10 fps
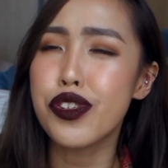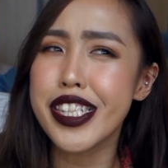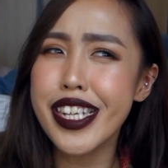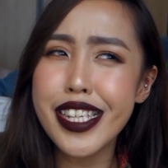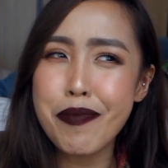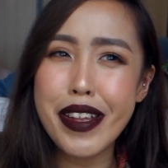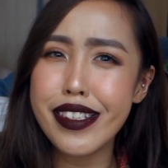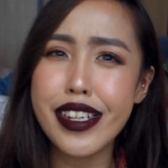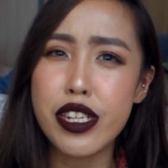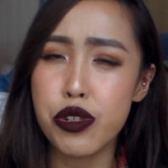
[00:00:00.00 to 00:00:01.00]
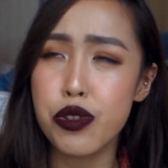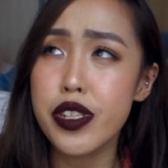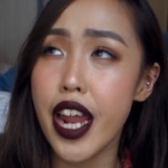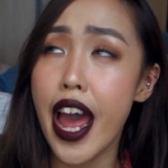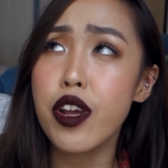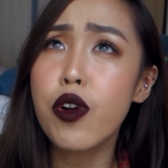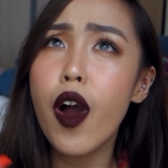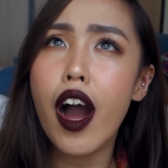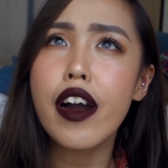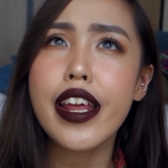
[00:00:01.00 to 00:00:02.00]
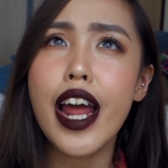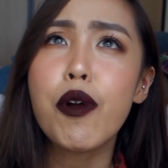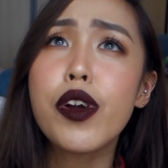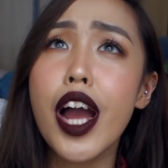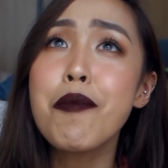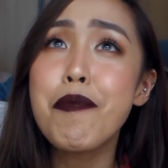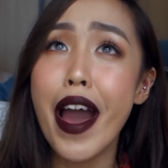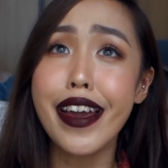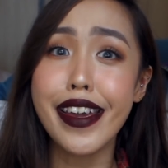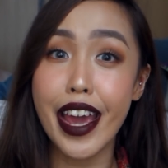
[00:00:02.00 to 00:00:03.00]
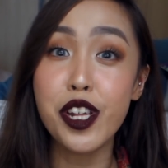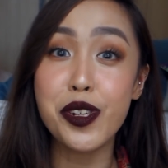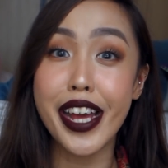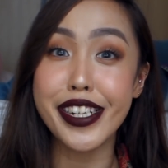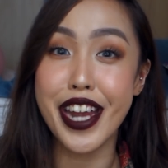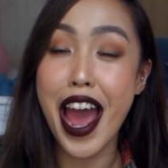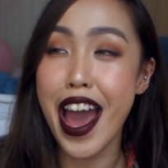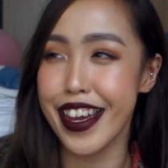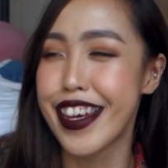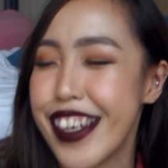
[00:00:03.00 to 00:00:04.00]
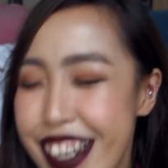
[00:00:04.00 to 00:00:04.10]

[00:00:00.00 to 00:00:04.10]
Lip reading: I think it's a mental issue that I go out and I will come back again to like check.